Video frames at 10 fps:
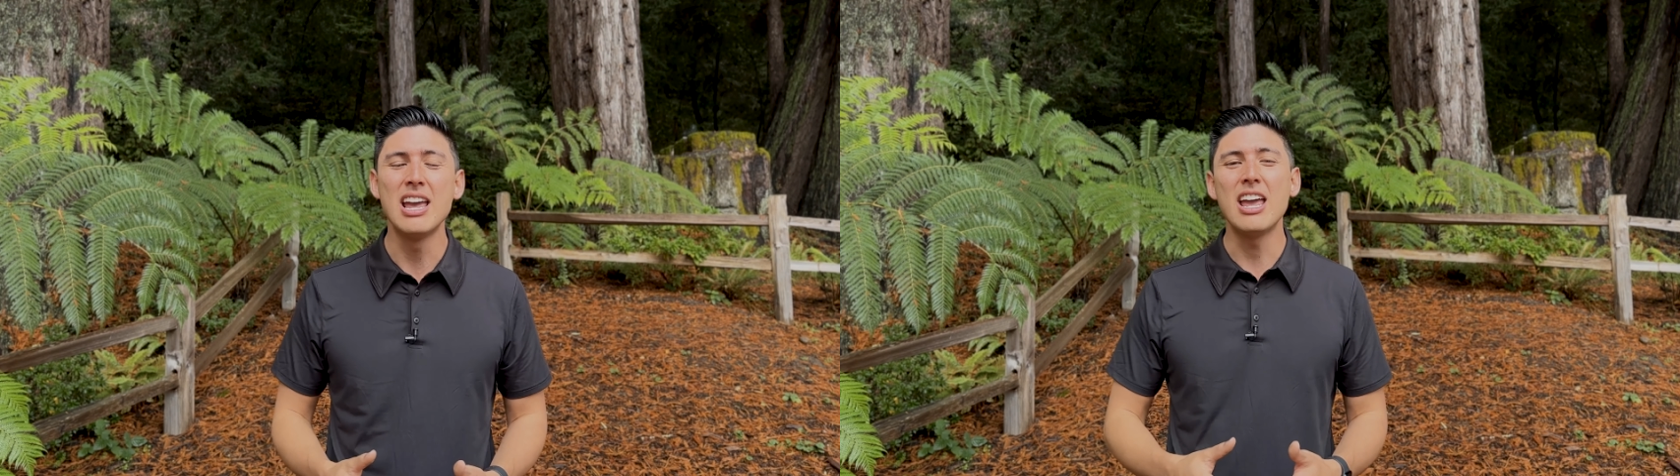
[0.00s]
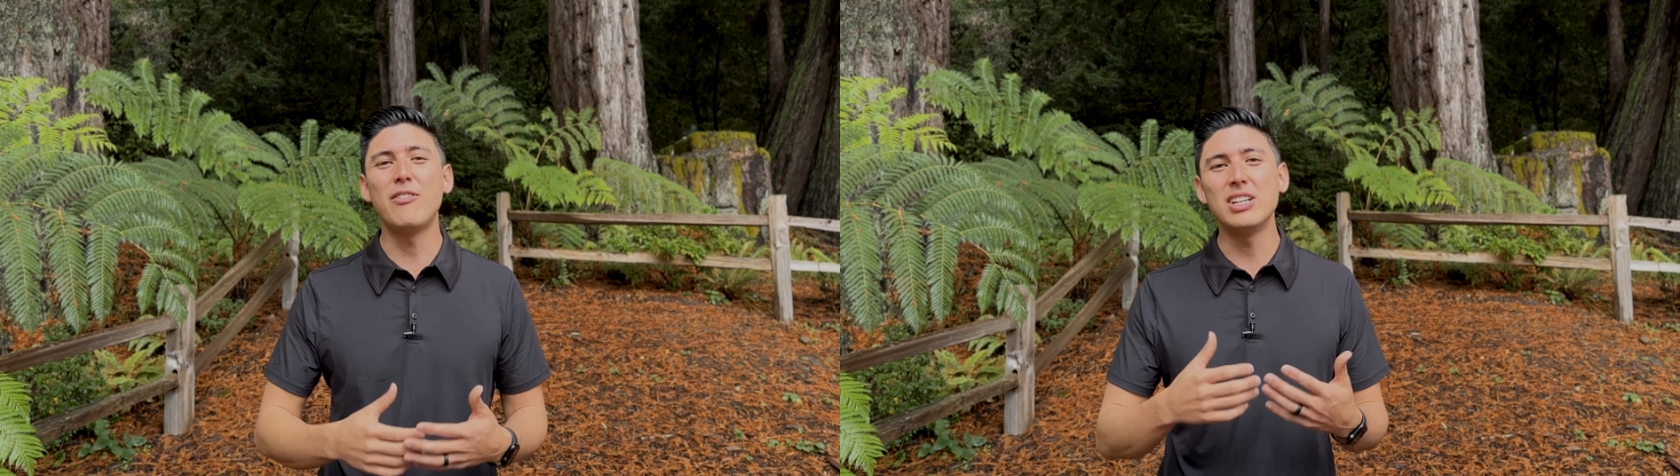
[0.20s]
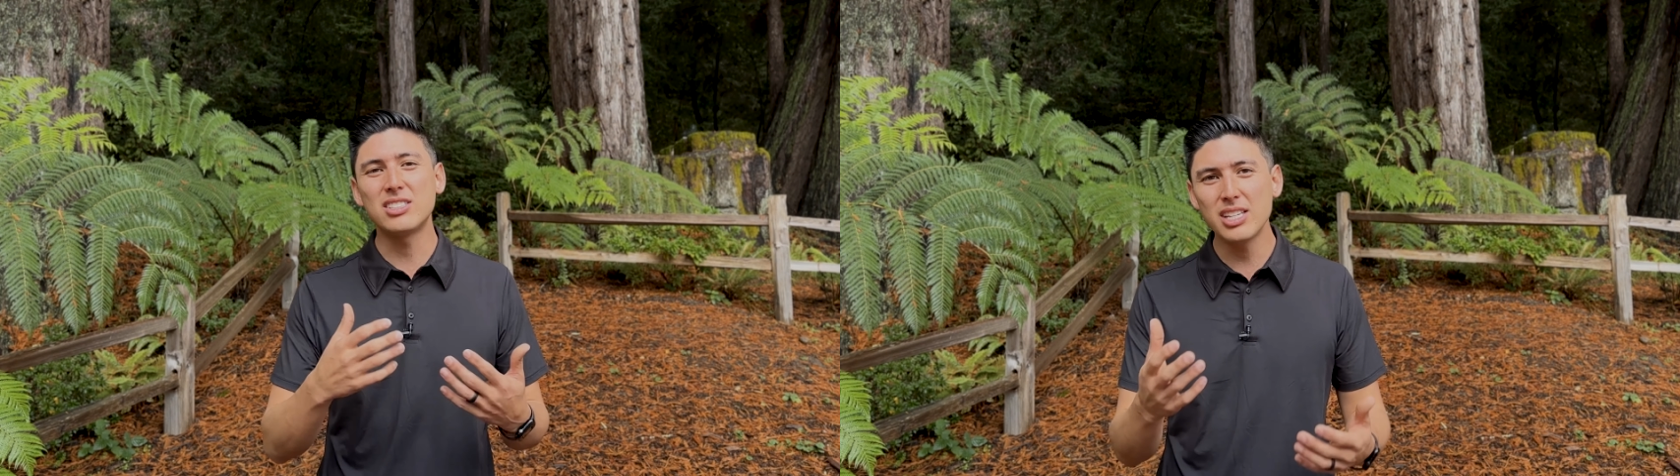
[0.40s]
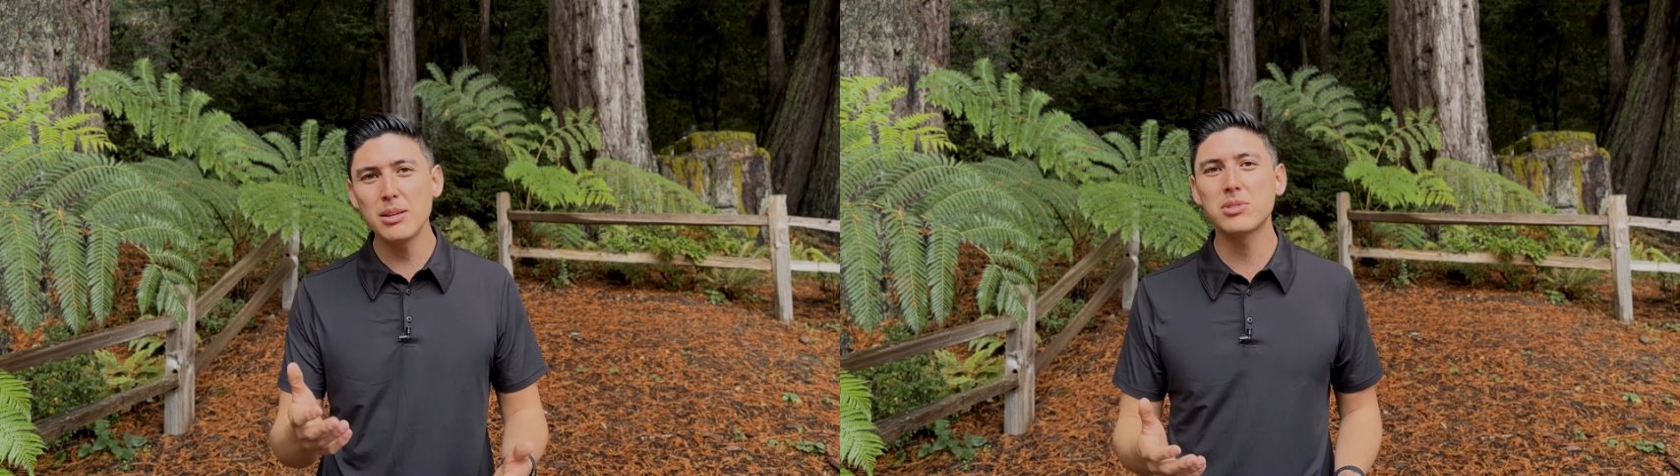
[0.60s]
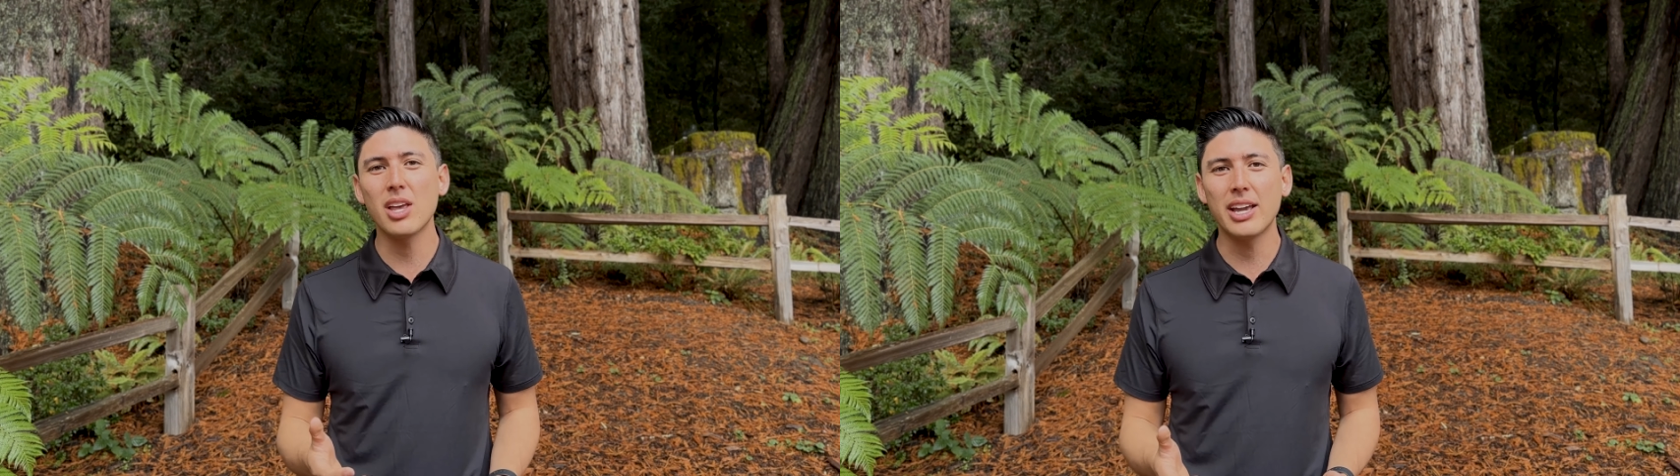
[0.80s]
If it
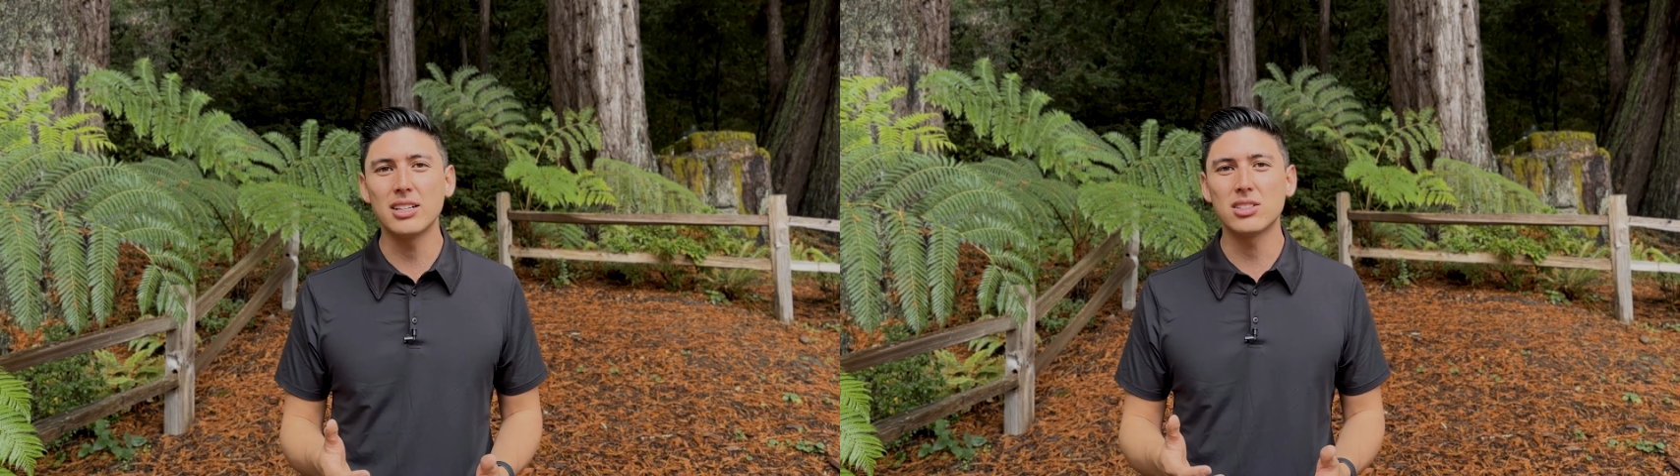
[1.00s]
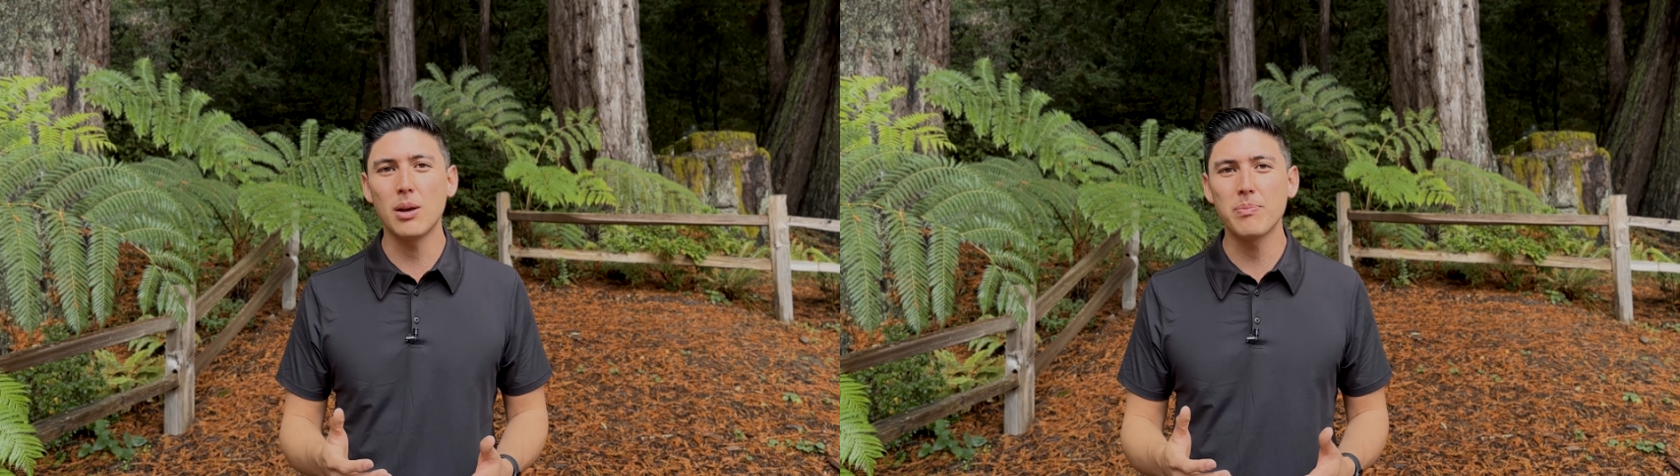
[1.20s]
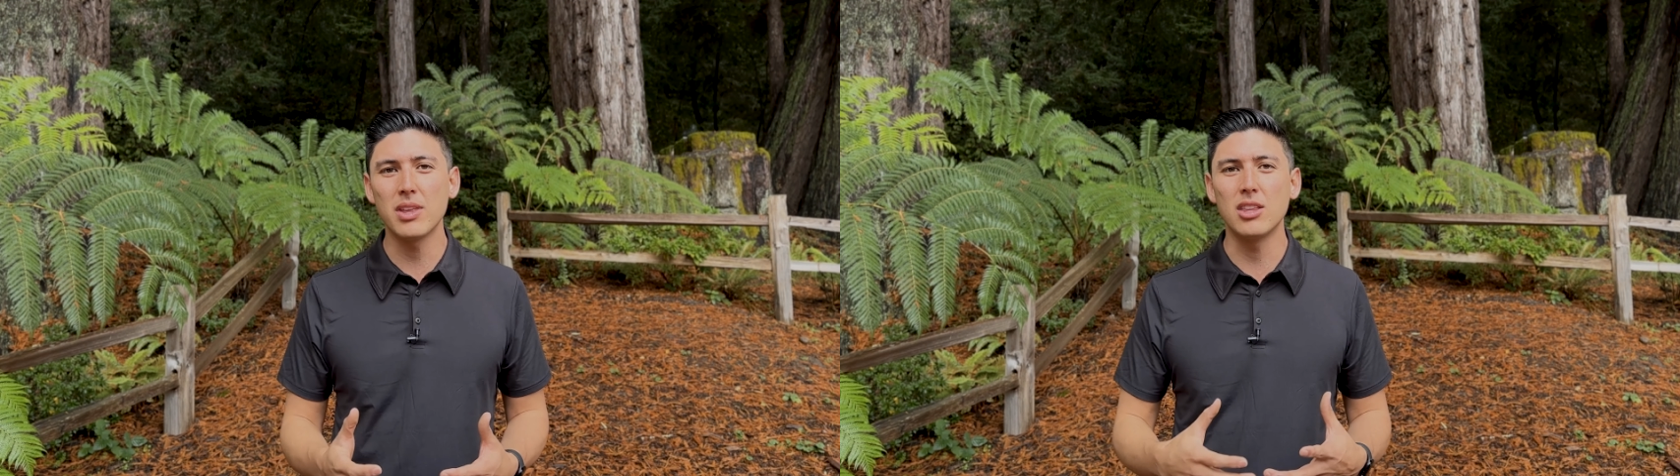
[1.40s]
seems like it's something